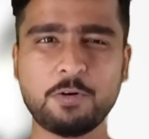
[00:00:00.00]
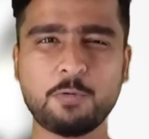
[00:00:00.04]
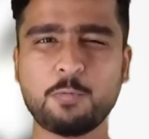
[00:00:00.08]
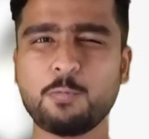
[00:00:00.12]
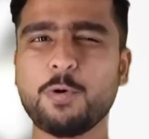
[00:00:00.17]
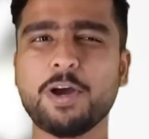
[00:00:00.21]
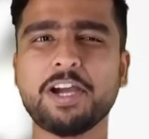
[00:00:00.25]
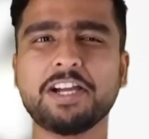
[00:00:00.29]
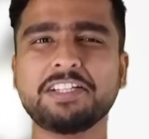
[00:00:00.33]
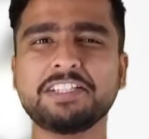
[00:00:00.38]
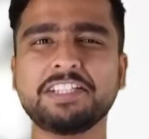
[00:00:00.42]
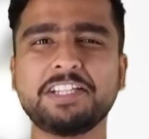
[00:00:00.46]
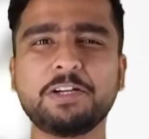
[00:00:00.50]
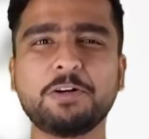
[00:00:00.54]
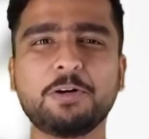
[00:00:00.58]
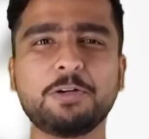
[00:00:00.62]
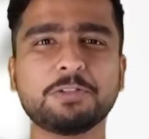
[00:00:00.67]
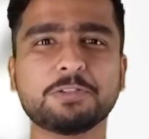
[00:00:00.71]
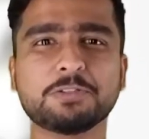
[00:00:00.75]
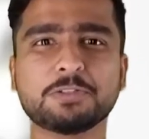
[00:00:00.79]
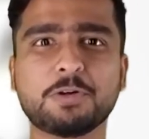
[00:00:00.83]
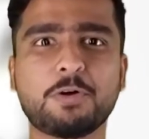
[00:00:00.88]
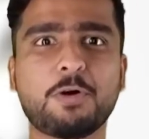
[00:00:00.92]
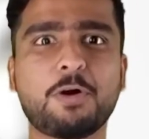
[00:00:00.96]
Why are they
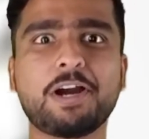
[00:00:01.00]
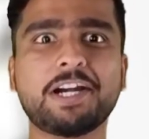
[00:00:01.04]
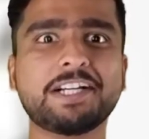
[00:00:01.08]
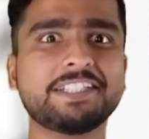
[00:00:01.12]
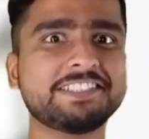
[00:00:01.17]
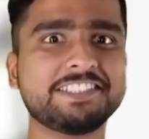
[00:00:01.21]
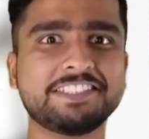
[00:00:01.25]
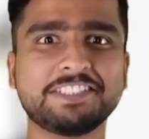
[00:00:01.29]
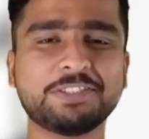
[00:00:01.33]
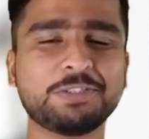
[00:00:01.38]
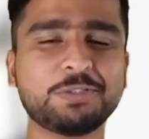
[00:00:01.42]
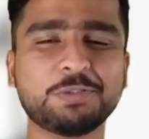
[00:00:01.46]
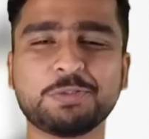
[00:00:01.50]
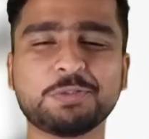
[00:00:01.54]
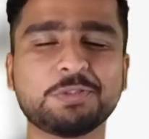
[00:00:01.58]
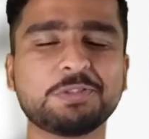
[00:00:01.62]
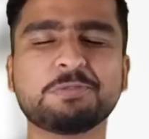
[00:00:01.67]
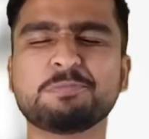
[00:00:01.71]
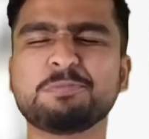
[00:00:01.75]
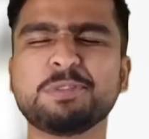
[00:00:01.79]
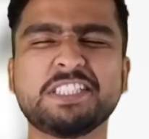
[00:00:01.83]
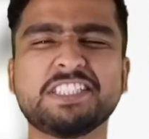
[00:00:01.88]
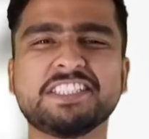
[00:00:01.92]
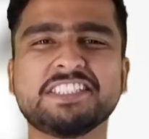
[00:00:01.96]
called rods and
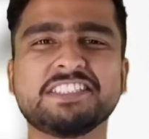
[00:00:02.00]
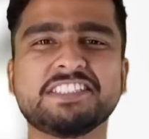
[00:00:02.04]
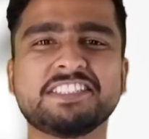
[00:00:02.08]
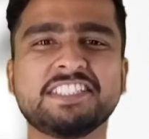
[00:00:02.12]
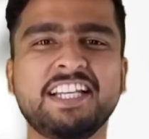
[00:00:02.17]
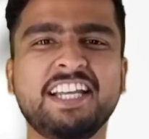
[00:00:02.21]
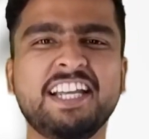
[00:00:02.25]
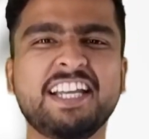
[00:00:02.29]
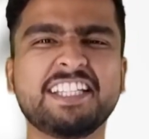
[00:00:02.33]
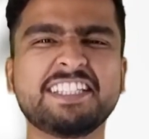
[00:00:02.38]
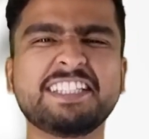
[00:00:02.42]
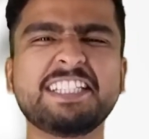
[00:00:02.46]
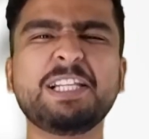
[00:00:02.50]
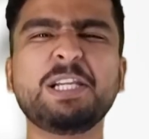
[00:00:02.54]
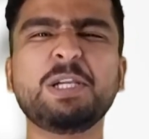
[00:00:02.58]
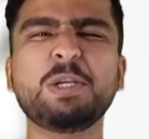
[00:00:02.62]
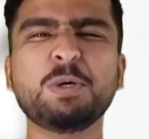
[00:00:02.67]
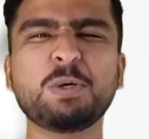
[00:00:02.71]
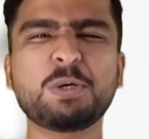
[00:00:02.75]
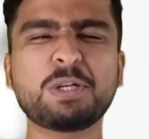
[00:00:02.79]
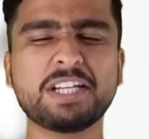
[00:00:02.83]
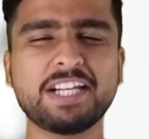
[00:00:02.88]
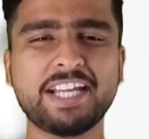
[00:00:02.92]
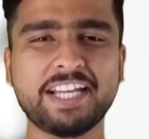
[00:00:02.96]
cones? Because they
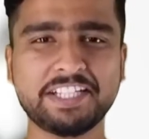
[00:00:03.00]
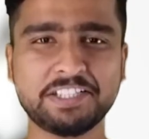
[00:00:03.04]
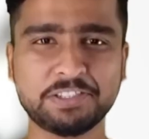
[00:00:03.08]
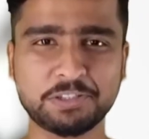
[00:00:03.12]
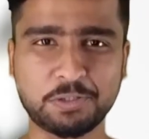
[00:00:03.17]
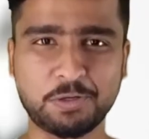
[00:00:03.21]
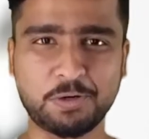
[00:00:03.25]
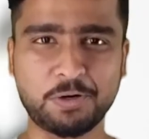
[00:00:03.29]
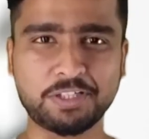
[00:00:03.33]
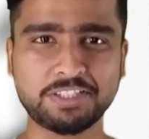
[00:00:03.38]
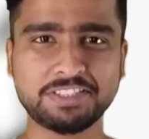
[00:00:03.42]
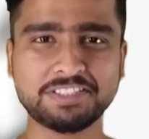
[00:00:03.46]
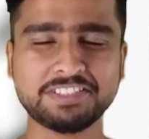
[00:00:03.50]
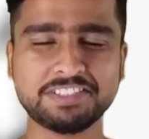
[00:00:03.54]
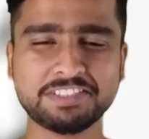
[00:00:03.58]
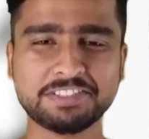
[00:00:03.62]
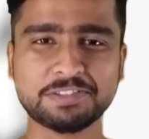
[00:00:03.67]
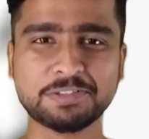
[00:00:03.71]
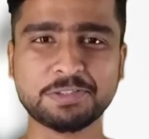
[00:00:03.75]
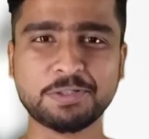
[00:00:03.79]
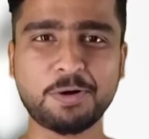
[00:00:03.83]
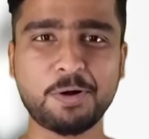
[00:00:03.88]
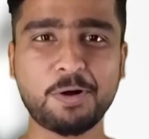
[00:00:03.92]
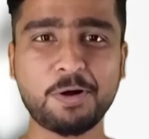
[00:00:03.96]
look like rods. The
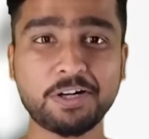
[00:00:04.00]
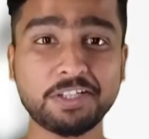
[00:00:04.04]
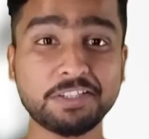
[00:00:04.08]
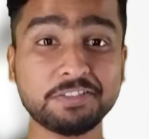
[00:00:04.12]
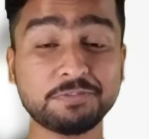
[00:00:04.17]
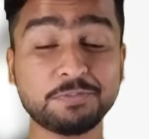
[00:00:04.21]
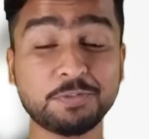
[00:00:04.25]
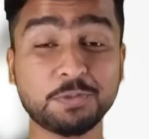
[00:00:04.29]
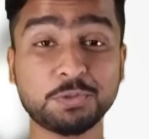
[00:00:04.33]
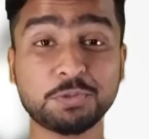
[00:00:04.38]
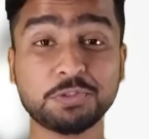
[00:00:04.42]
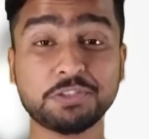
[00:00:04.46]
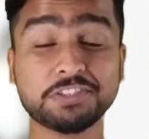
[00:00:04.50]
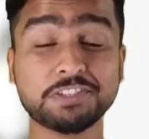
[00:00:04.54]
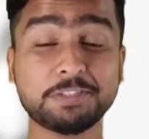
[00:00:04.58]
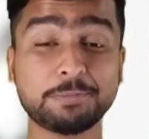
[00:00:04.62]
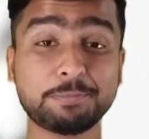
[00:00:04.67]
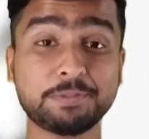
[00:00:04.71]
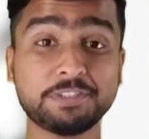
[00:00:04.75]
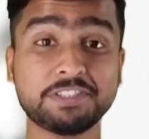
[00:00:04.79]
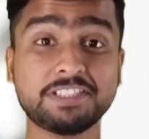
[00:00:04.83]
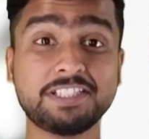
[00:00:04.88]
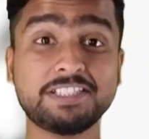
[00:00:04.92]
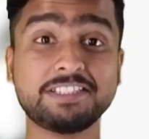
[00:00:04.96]
rod
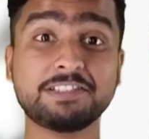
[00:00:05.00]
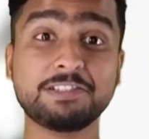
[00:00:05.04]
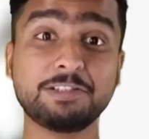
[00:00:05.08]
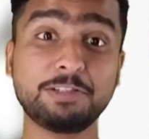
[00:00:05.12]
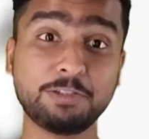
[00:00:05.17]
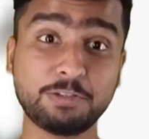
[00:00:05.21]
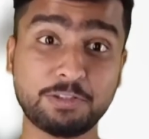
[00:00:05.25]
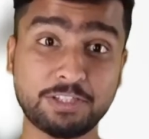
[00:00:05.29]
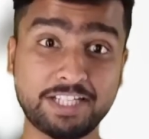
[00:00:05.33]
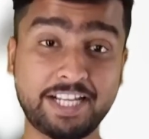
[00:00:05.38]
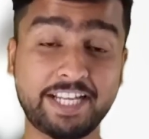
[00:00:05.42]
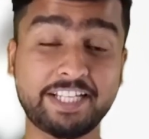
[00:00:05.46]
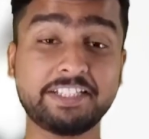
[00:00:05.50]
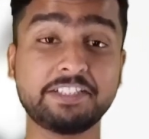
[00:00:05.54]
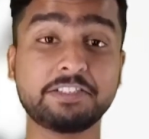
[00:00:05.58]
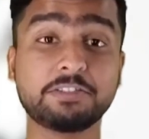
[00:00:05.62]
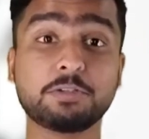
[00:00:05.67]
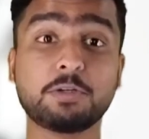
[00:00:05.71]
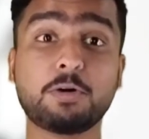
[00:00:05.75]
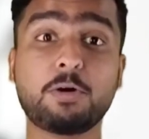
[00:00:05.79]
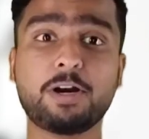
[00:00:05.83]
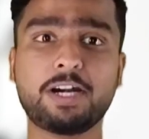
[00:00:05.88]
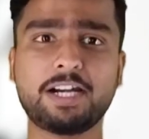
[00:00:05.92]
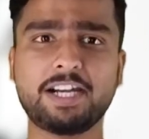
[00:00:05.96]
photoreceptor cells look like a
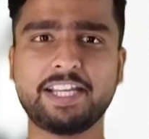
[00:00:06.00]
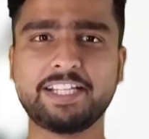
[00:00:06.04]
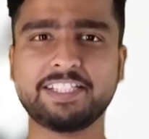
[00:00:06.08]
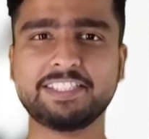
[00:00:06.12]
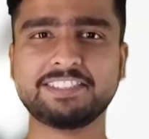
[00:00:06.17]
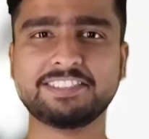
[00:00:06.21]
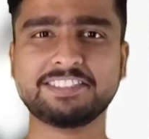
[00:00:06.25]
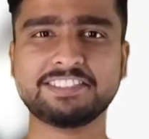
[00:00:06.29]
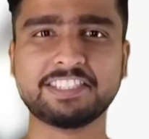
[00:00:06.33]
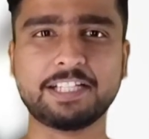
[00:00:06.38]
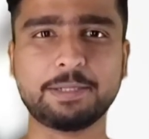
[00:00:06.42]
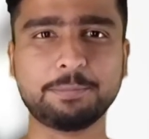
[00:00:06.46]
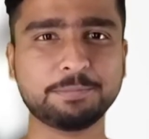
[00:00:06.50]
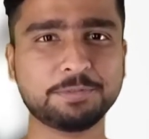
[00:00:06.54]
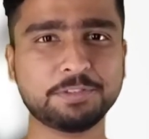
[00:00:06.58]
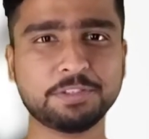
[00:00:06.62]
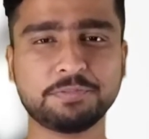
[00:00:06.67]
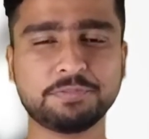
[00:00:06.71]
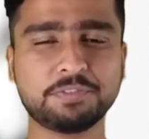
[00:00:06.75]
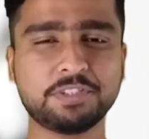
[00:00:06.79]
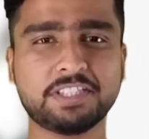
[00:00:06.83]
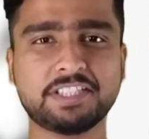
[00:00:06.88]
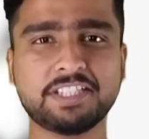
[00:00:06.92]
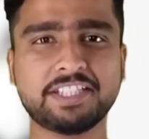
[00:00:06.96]
rod, like stumps
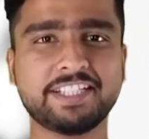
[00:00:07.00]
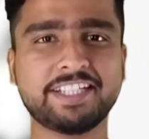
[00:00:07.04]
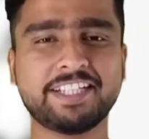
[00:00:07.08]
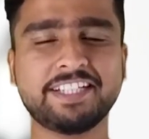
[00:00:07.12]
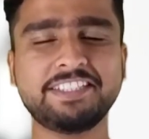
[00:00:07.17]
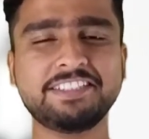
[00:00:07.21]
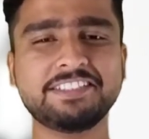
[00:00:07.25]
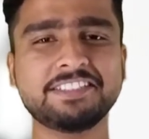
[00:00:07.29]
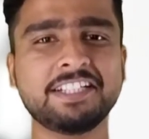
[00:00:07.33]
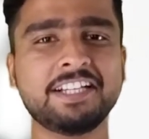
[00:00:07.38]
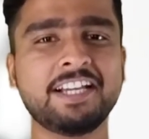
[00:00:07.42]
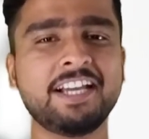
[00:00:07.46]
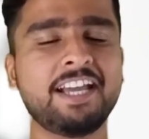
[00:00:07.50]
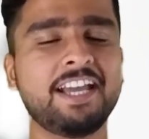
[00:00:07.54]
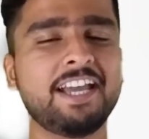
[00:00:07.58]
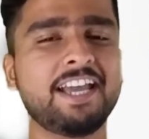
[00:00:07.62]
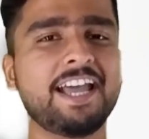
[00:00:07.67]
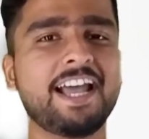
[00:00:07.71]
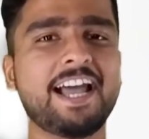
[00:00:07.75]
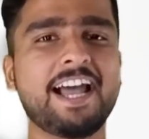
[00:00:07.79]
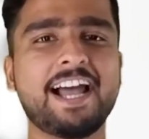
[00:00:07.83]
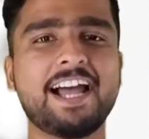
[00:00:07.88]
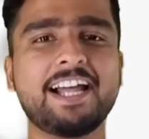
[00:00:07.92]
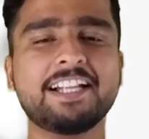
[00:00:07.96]
of the cricket,
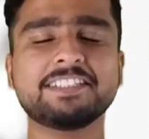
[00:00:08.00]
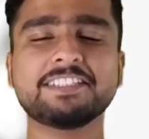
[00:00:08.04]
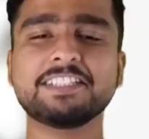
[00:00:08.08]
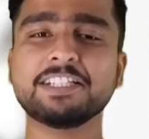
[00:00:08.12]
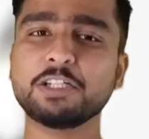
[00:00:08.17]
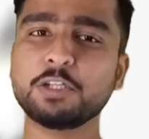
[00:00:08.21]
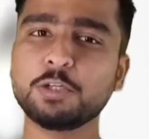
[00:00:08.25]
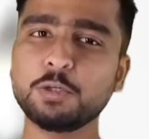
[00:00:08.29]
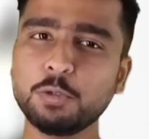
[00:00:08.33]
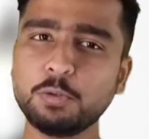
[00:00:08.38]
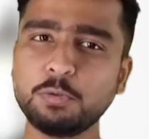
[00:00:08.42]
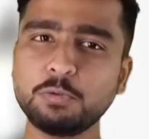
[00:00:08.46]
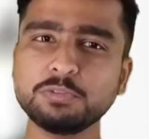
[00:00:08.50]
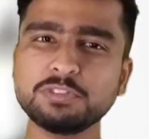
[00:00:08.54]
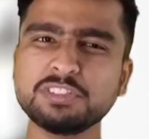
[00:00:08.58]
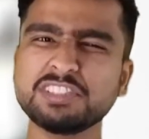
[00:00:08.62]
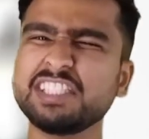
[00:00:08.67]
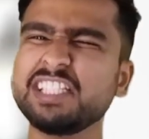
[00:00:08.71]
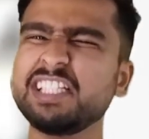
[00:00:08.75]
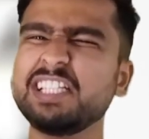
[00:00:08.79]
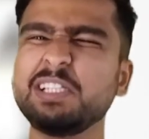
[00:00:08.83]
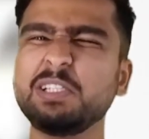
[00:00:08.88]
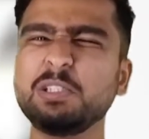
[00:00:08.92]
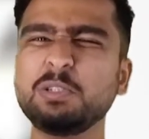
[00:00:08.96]
and the cones,
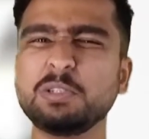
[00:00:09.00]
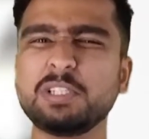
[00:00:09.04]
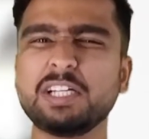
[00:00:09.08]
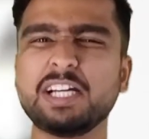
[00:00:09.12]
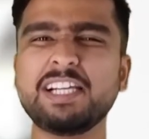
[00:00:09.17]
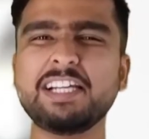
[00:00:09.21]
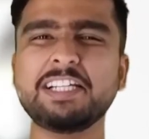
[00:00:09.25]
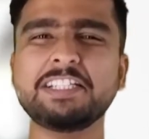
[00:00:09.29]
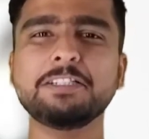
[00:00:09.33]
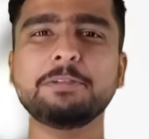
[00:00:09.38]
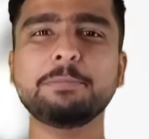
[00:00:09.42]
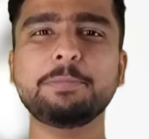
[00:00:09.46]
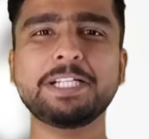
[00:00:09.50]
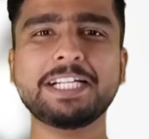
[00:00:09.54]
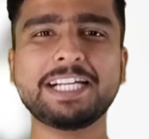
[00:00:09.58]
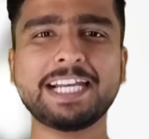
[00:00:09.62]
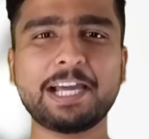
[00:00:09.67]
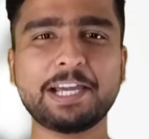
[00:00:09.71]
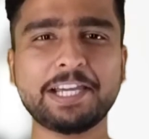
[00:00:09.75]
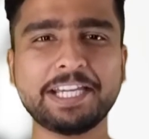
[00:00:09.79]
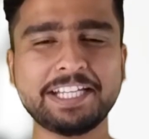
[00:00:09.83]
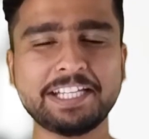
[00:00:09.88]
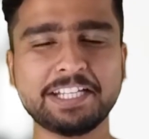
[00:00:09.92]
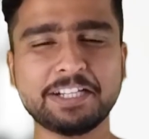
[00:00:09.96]
they look a little bit
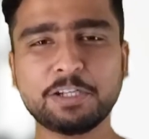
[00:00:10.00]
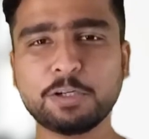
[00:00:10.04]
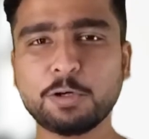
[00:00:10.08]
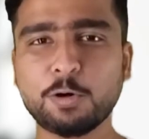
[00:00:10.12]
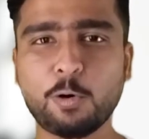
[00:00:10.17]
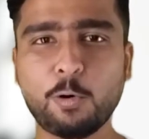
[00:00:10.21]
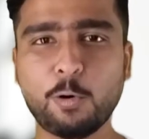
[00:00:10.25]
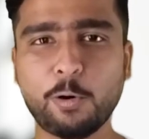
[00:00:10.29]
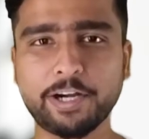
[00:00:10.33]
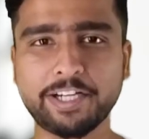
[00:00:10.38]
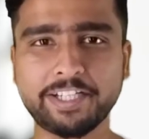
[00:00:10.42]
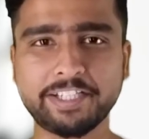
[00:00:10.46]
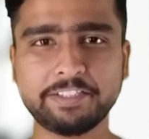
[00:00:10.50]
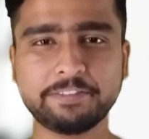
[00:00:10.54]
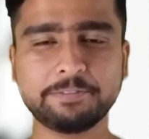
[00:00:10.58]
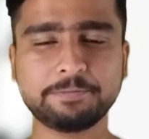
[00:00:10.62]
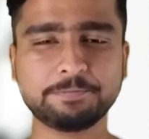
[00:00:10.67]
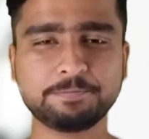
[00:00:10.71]
like corn.